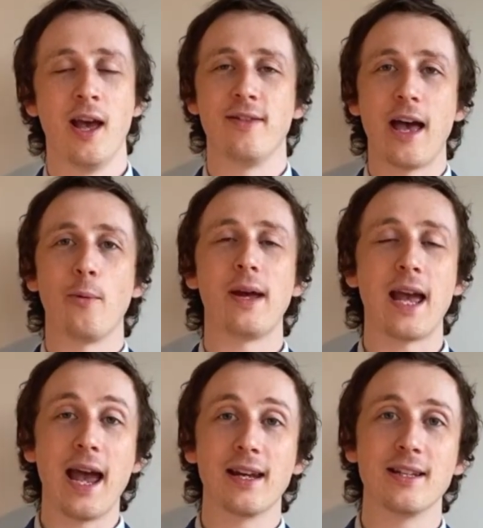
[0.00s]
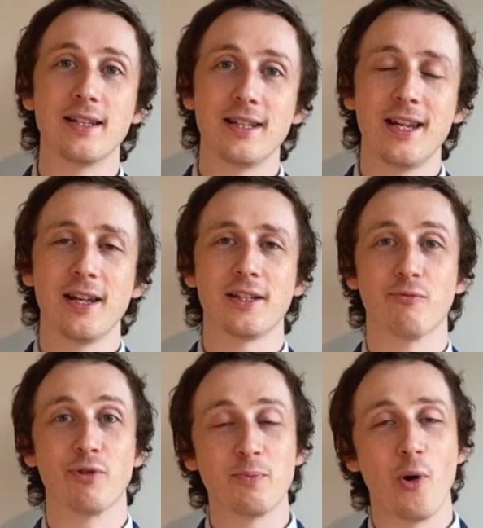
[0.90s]
That way I can see it,
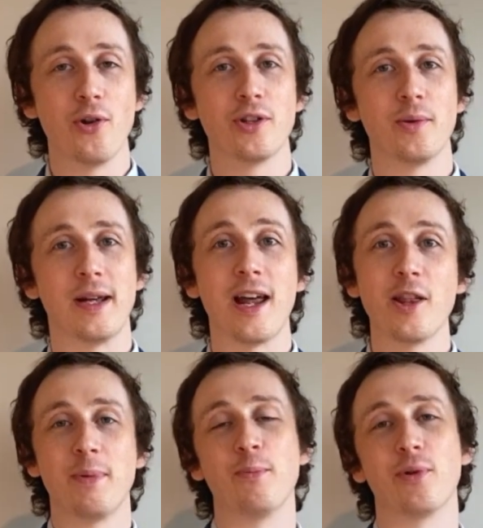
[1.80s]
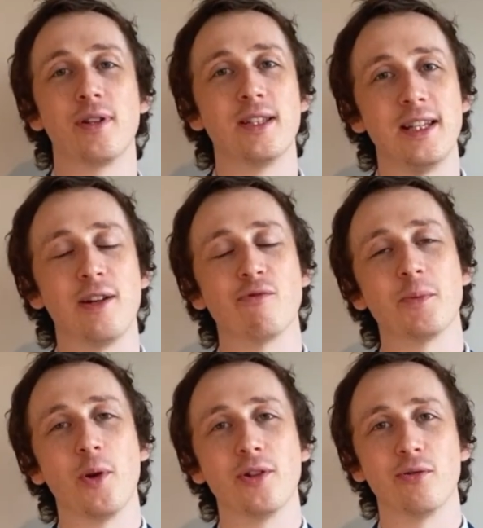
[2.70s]
respond to it, and other people can see it and
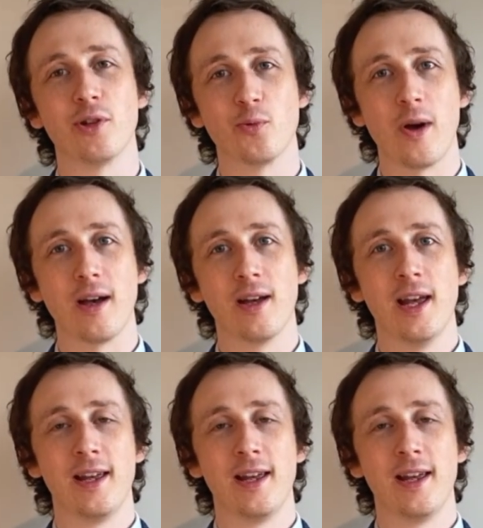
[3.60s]
respond to it as well.